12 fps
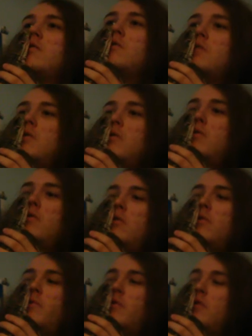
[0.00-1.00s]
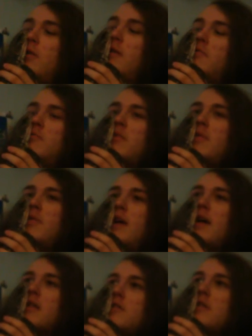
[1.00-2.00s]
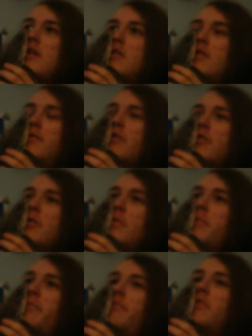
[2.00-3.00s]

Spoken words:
you know loves me back as I love her.